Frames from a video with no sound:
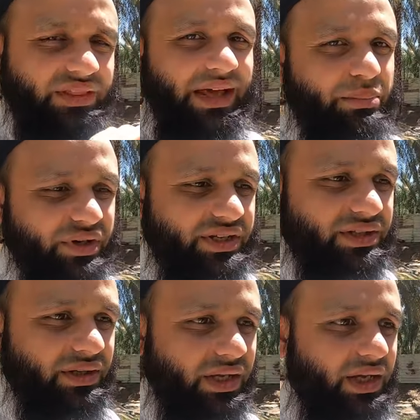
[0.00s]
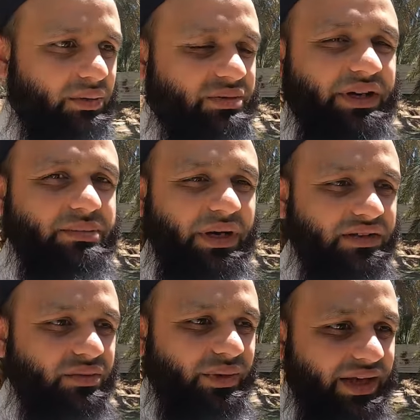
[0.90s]
that priest uh, was about to
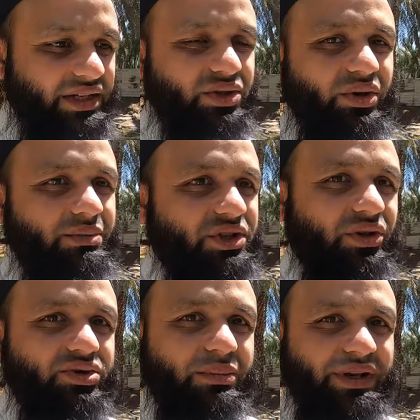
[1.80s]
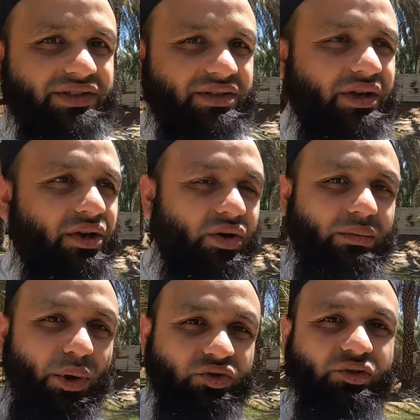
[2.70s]
pass away and he told him to go to a place
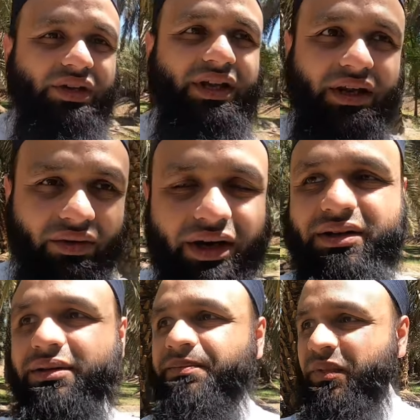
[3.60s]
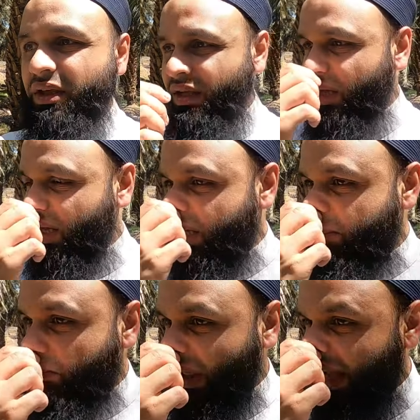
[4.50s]
called Mosul in Iraq
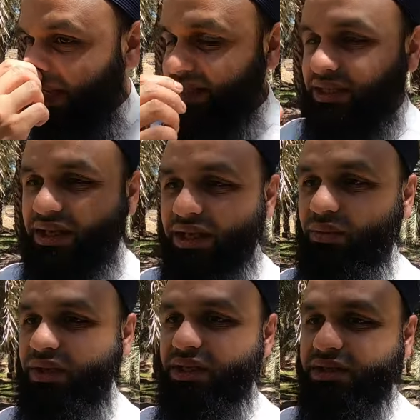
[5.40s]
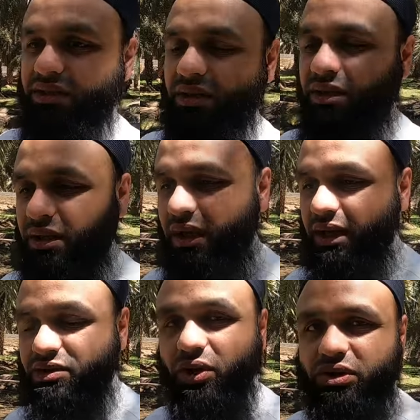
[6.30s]
uh, and he was
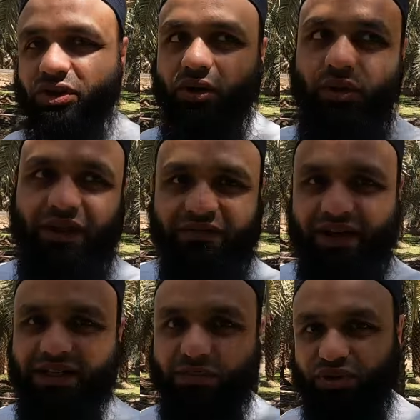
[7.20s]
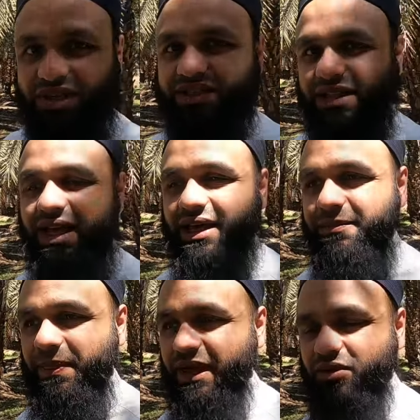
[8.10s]
uh, told to go and find a priest there,
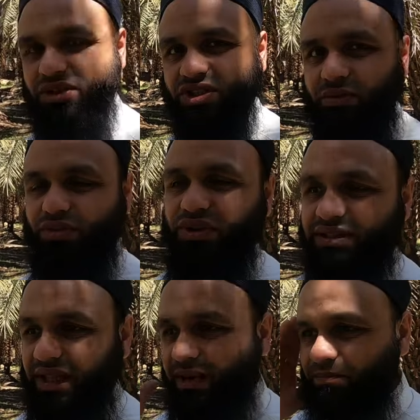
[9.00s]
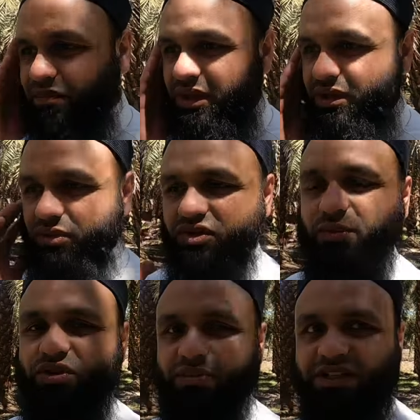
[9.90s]
a Christian priest there, who was
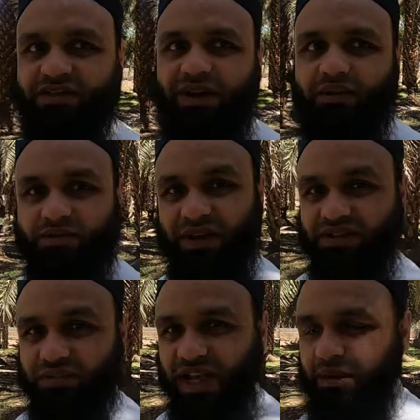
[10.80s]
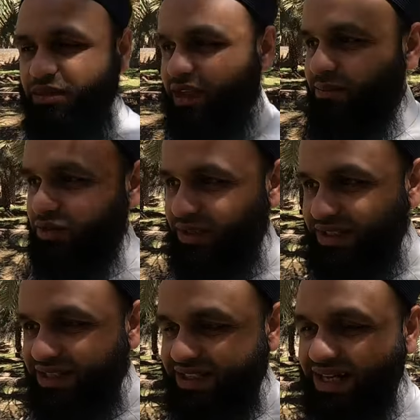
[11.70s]
supposed to be devout, spend some time with him. So
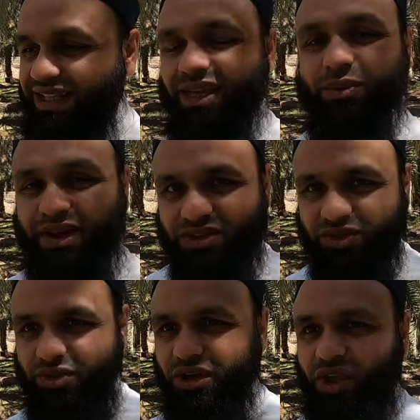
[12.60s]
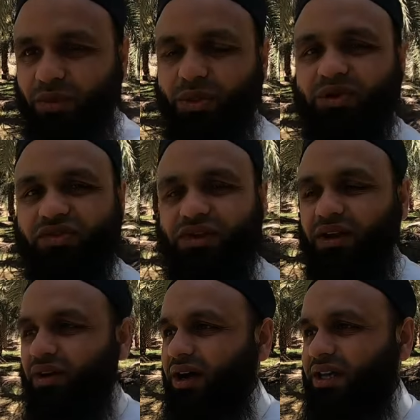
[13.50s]
he did exactly that. He went to Mosul,
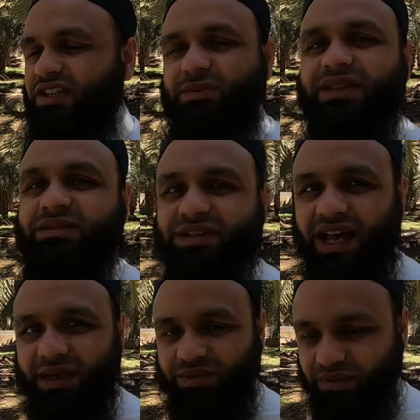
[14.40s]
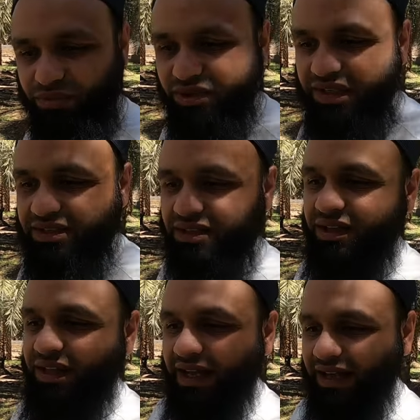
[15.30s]
Iraq, he spent some time with a priest,
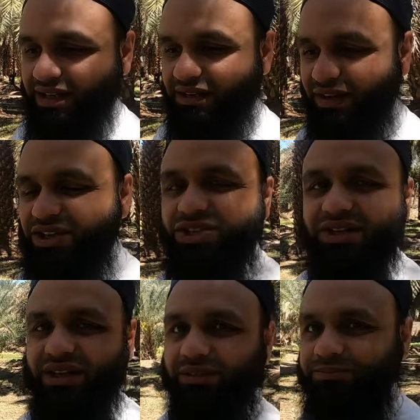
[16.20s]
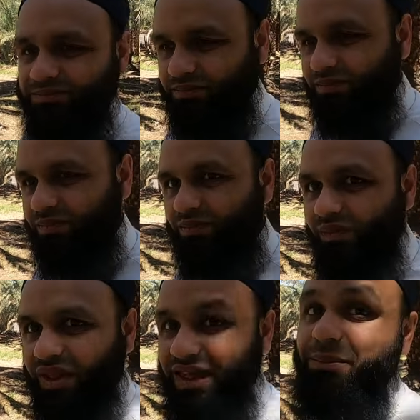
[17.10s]
and then eventually
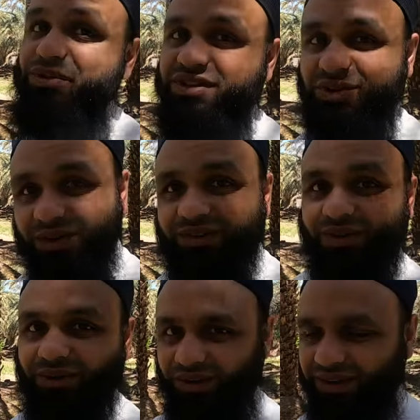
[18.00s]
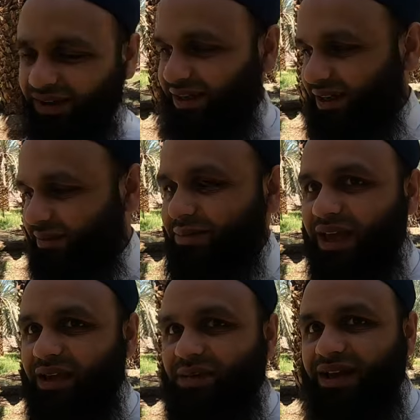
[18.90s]
that priest also uh,
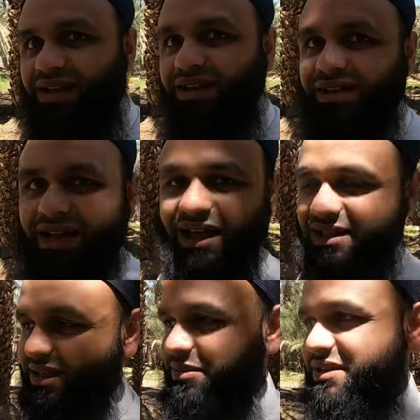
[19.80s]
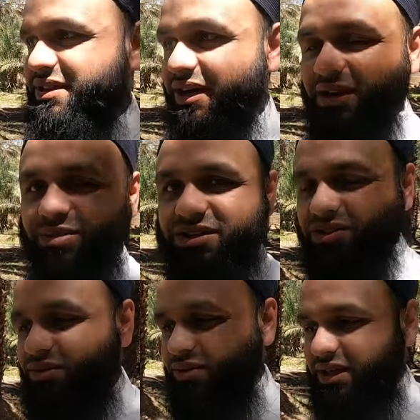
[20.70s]
became ill and he was unable
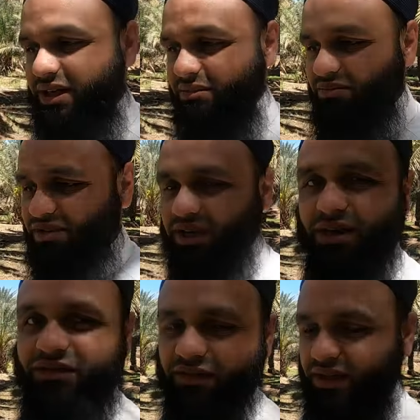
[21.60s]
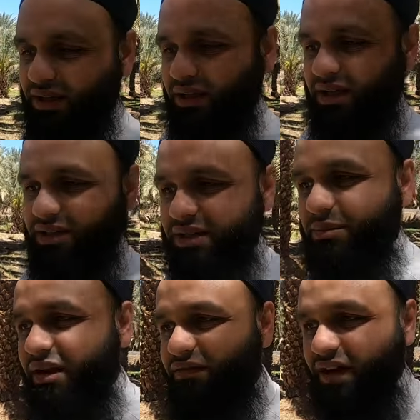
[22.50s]
to um, serve uh,
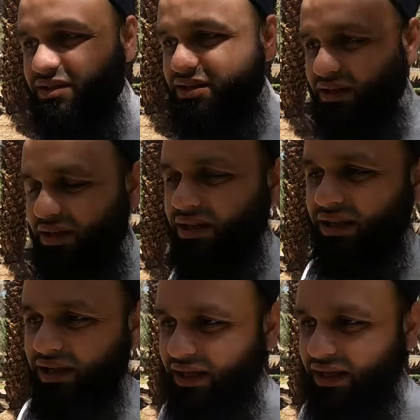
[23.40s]
Salman Farsi.